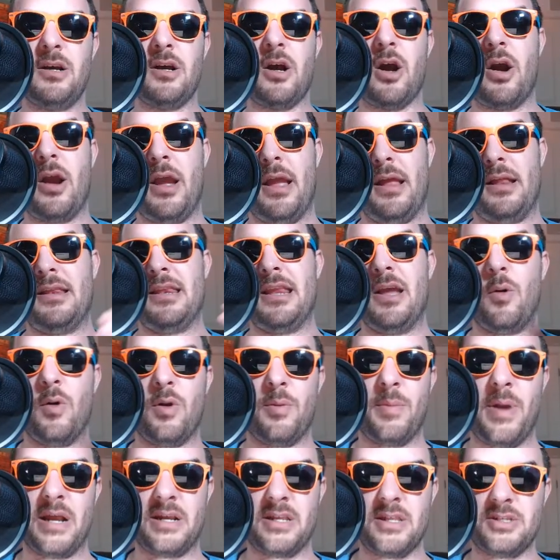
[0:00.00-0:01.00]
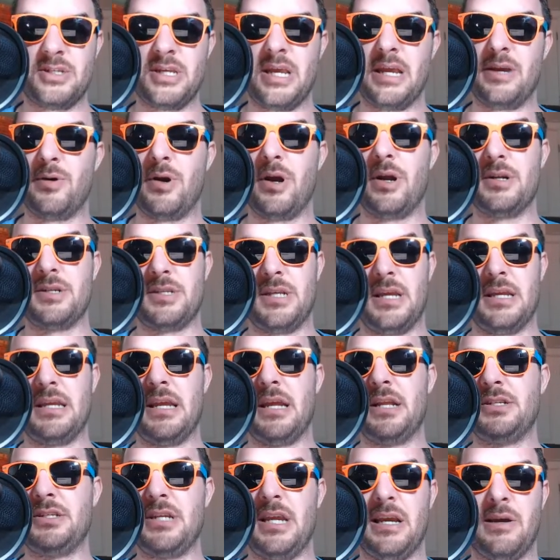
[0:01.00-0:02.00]
All right, now we're back to the Jaguars.
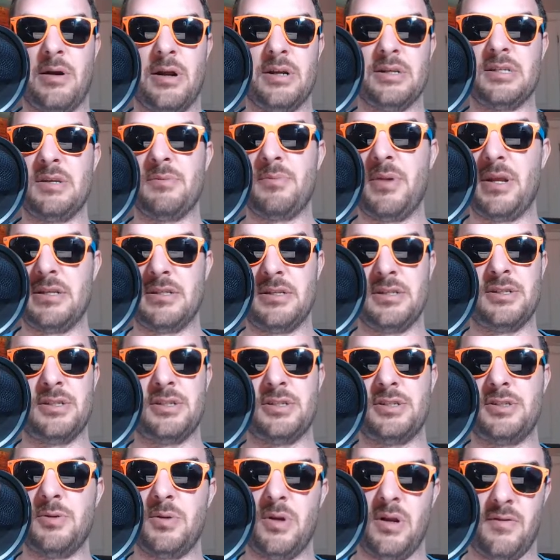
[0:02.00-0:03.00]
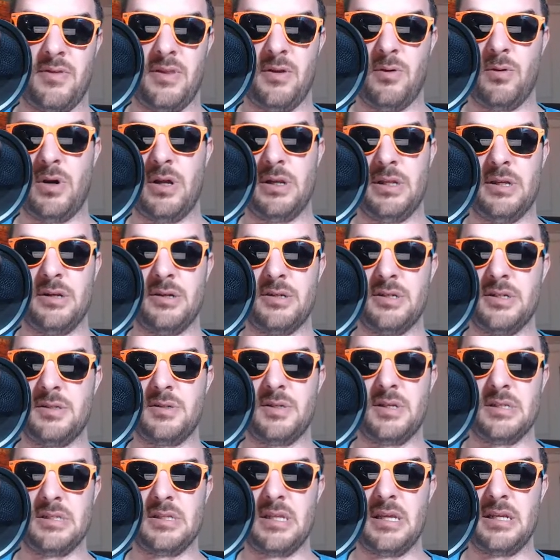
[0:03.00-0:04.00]
Again, Jaguars can basically just do whatever they want here just
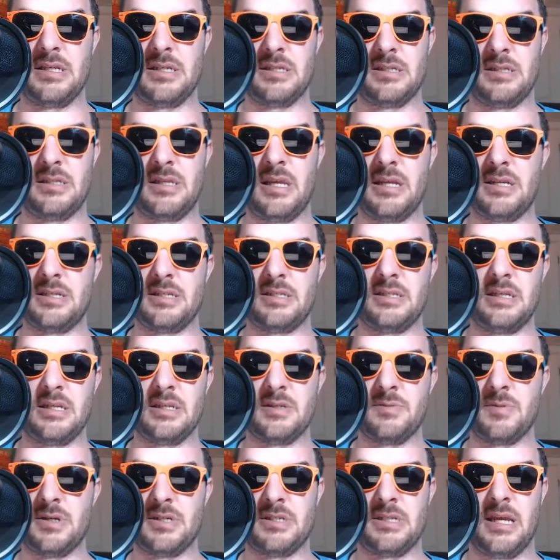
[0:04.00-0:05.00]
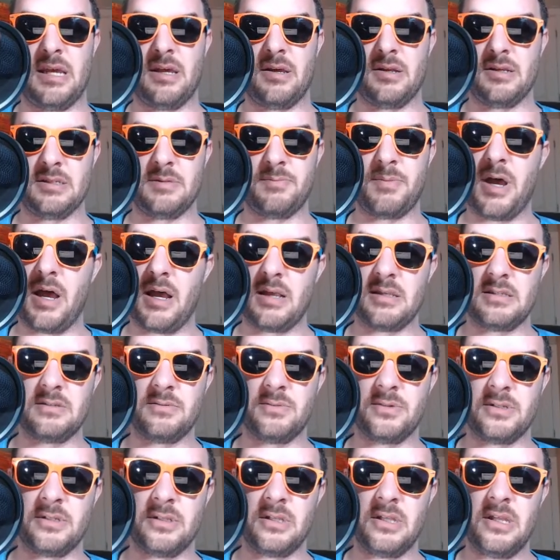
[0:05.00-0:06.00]
because they just need as much talent as
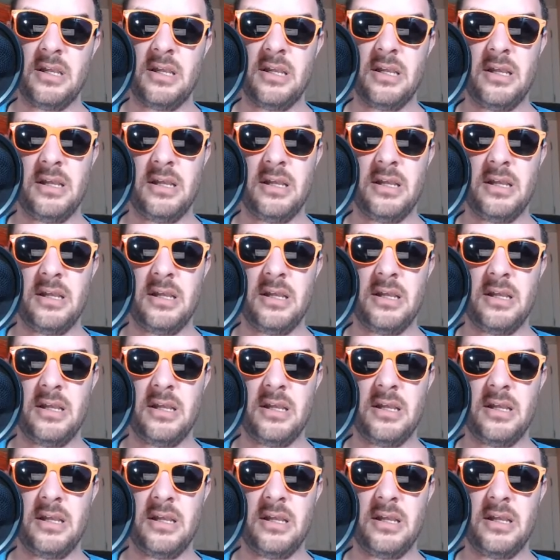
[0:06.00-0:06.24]
possible.